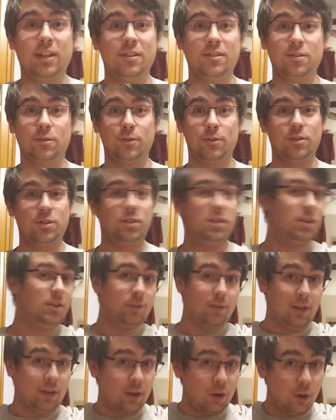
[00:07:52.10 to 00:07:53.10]
in Sword and
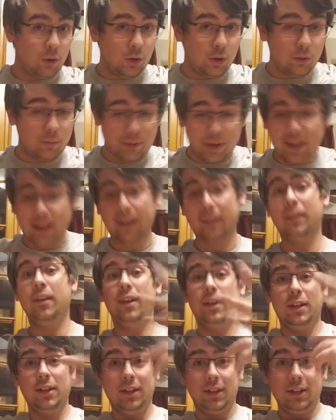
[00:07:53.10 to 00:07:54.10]
Shield and who you pick.
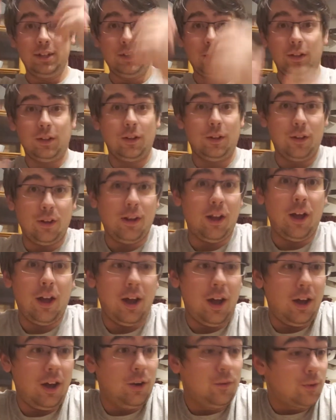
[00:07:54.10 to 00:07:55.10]

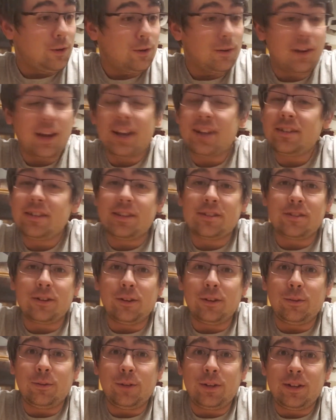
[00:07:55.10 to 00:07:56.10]
Overall, guys, that's
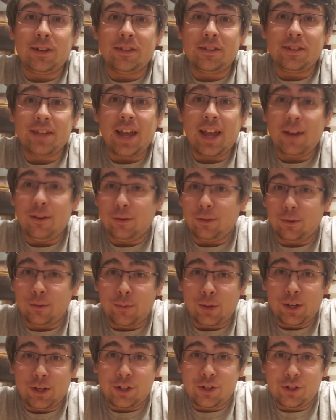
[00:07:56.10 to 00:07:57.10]
all I wanted to say. All I
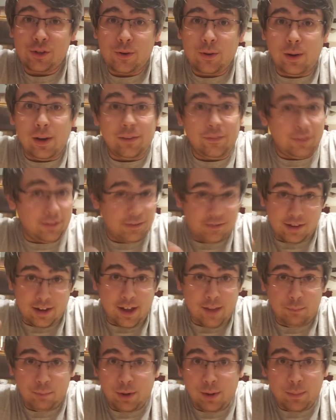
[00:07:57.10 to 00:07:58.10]
wanted to show off this
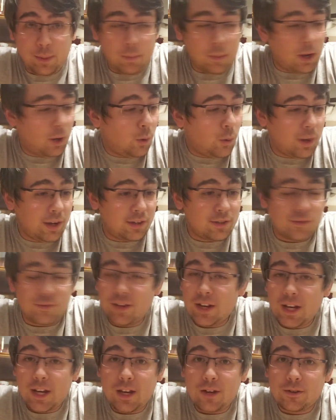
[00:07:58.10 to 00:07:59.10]
time. Probably my quickest
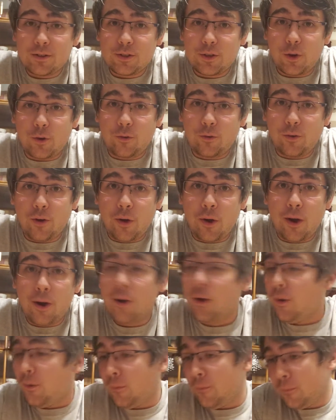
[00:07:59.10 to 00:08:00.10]
video so
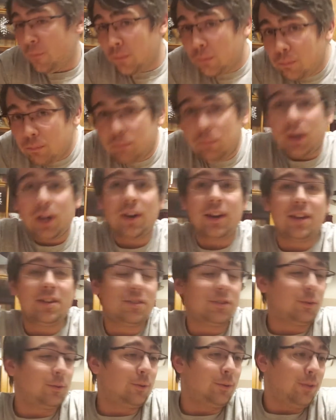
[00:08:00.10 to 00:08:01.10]
far. But a
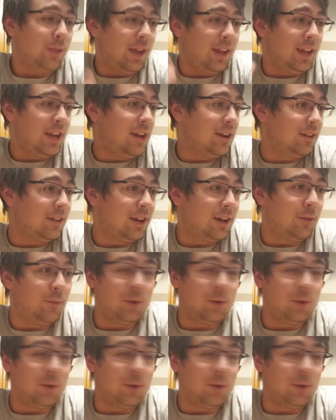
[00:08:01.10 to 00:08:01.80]
nice little thing here that I